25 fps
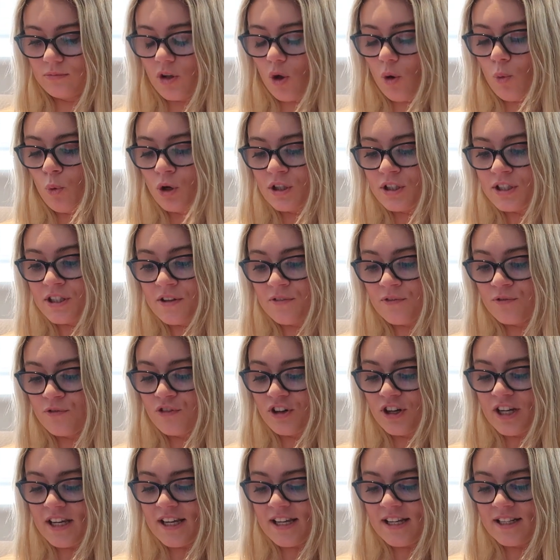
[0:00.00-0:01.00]
What's the
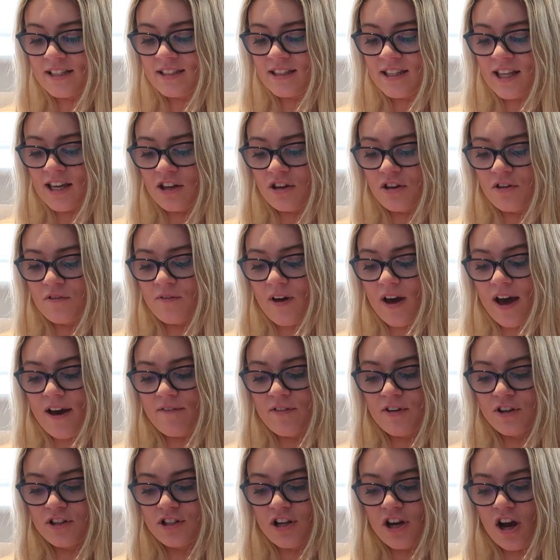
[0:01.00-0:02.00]
freakiest thing you've
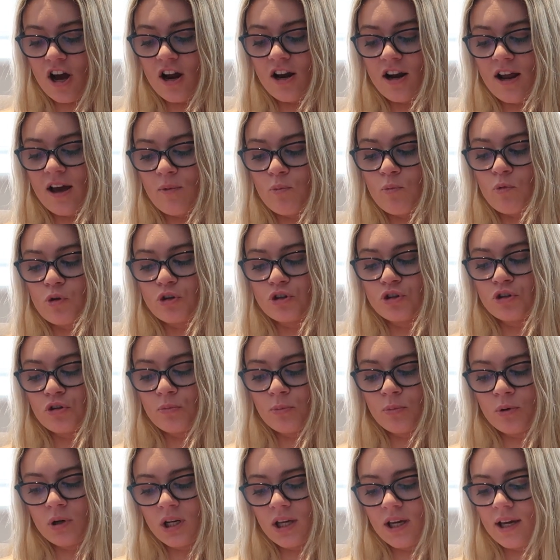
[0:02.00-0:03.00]
ever done, and what's your
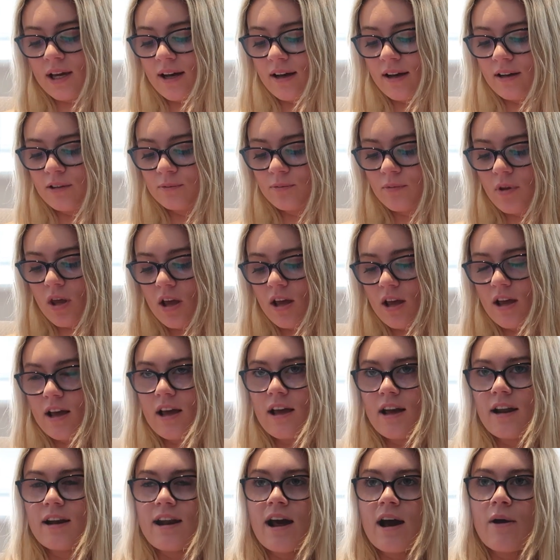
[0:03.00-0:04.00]
body count?
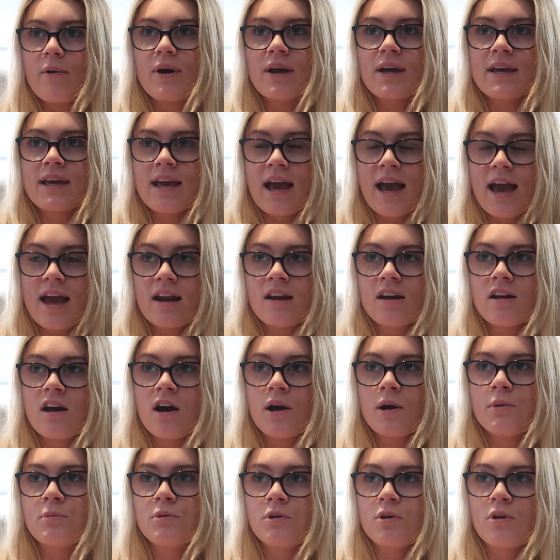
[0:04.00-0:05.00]
Now again,
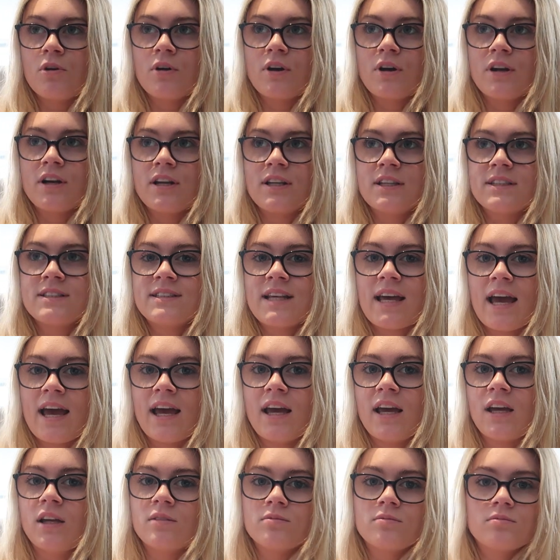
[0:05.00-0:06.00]
I'm not going to
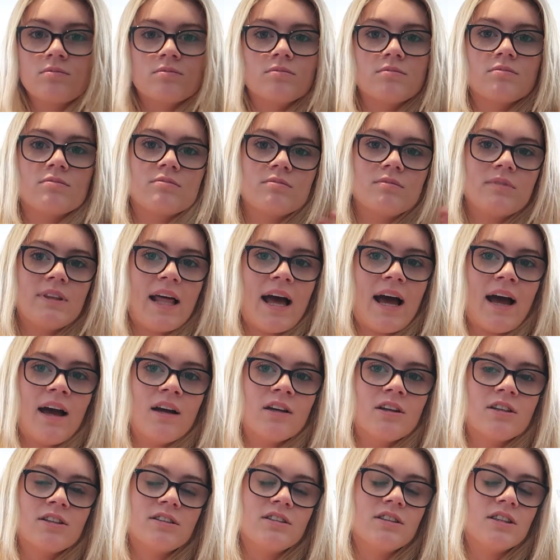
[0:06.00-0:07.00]
say
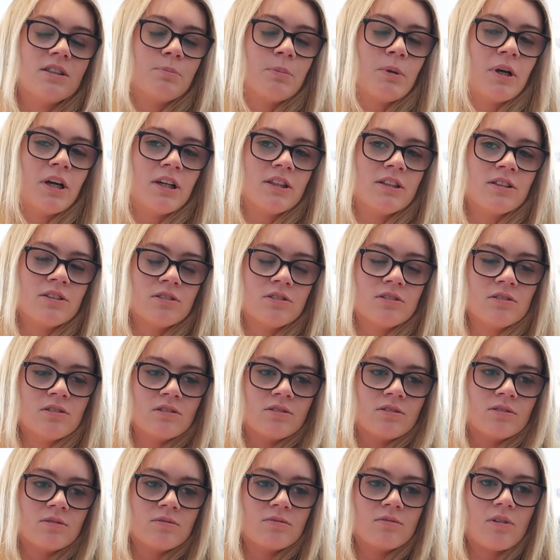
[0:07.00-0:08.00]
that because it's
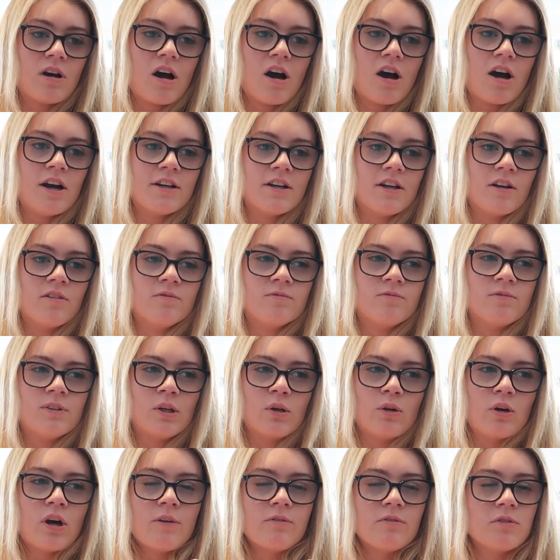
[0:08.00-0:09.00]
personal. I don't
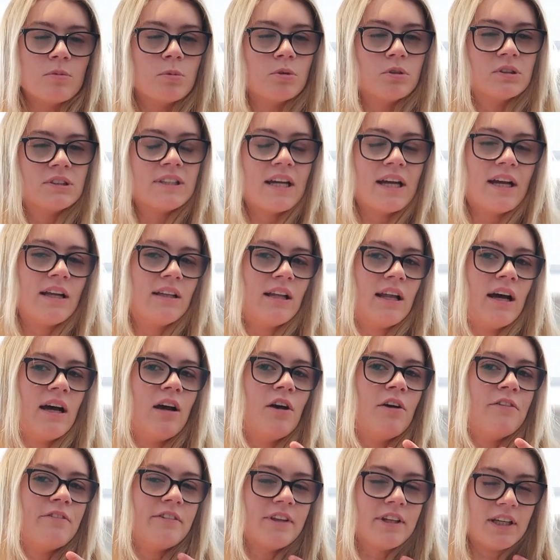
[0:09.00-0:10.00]
feel comfortable saying
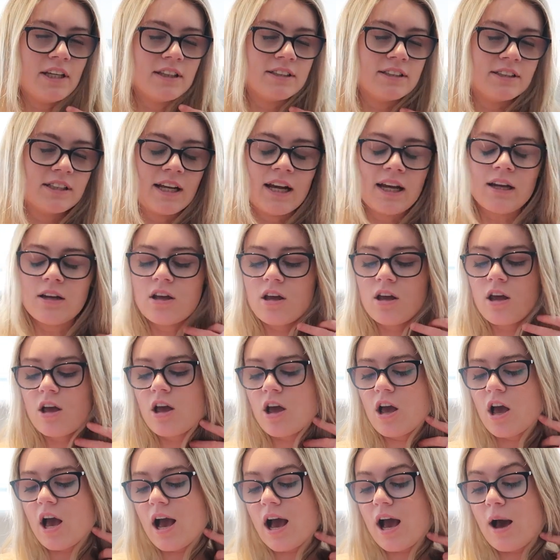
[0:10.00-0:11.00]
that over the internet.
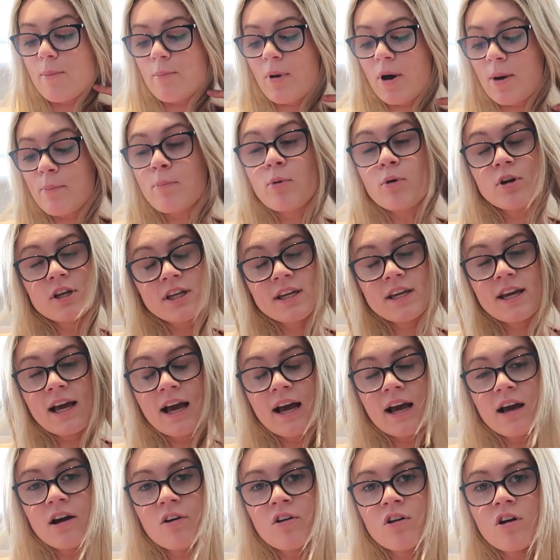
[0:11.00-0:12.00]
My body
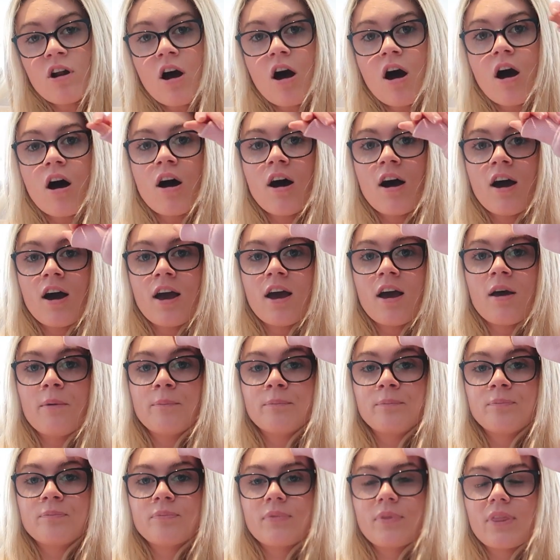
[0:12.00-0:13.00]
count,
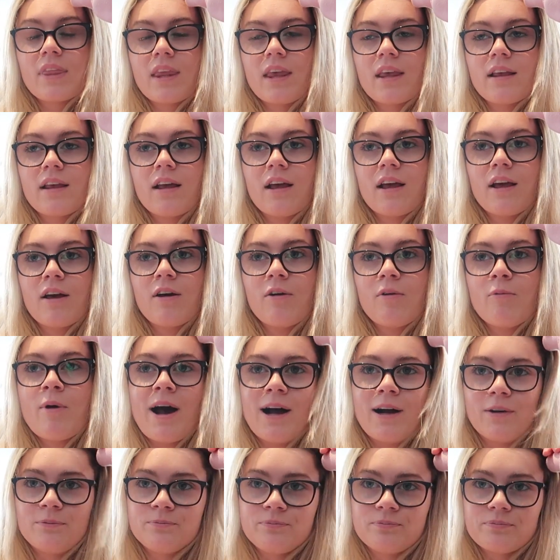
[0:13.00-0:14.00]

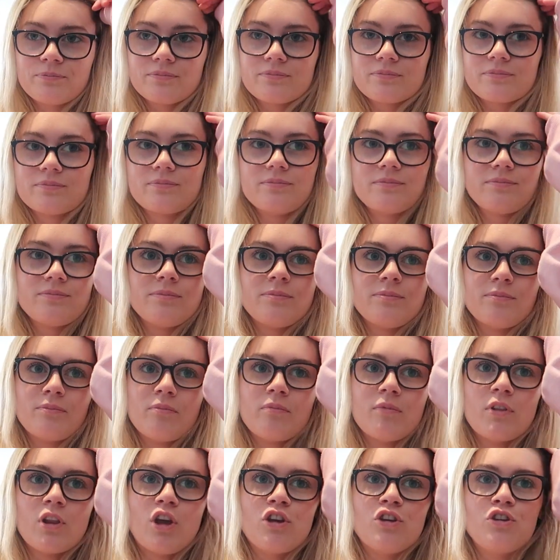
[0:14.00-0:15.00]
well,
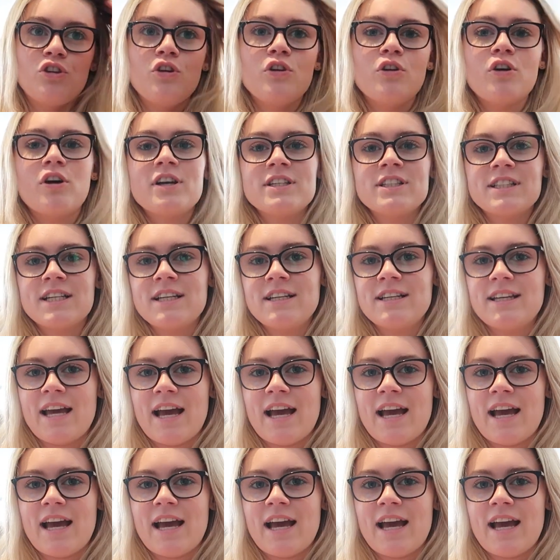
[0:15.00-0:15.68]
you guys can